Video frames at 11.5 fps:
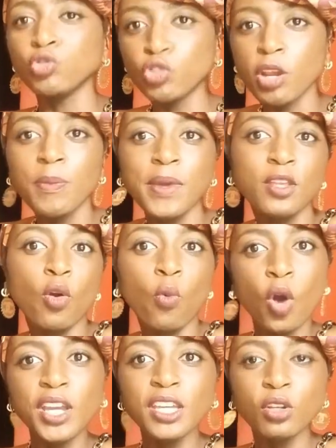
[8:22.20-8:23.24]
draping, you're
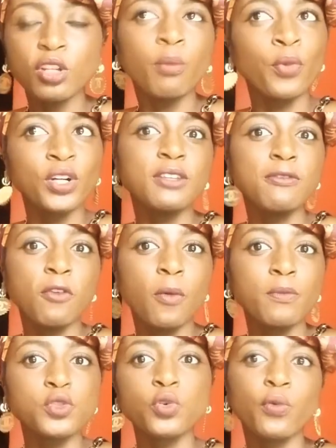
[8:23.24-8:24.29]
working on a body
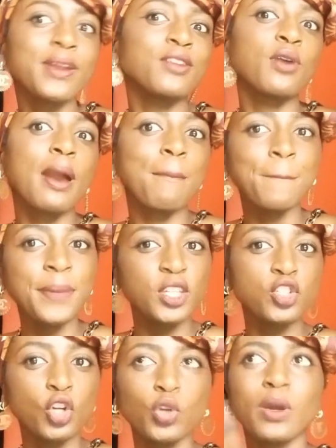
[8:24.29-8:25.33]
form, so already you
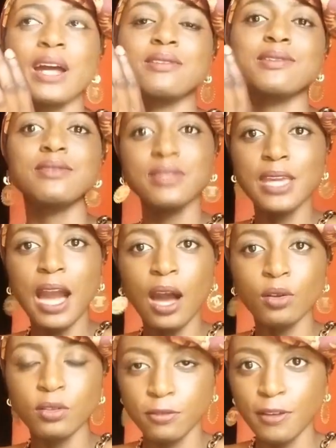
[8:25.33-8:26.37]
can see
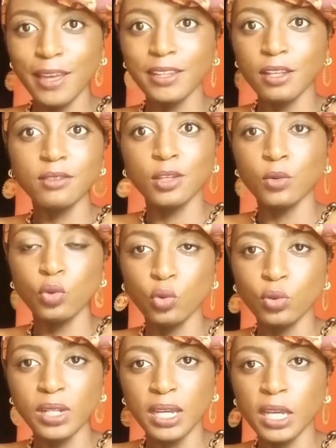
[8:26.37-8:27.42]
how the final thing would
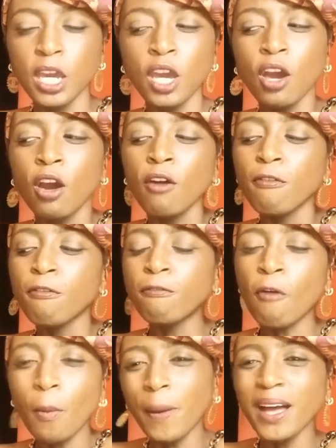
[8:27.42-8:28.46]
look like.
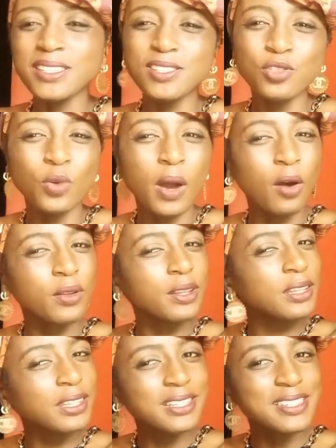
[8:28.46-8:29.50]
For pattern, you are
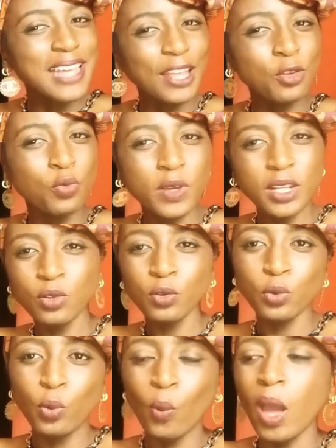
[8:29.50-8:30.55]
on this and you really
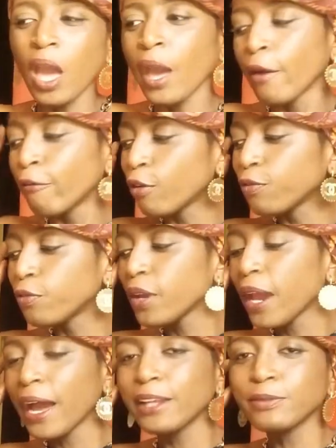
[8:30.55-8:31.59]
don't know. For
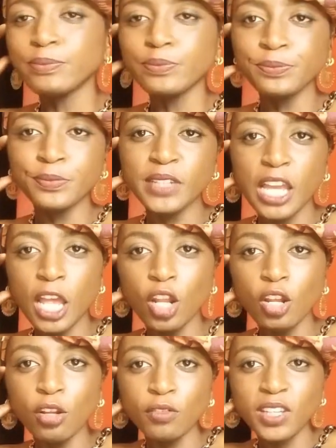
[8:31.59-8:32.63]
freehand, a
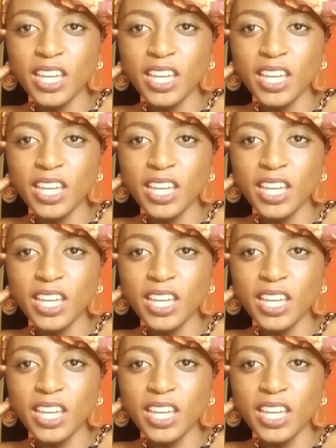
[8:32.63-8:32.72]
lot of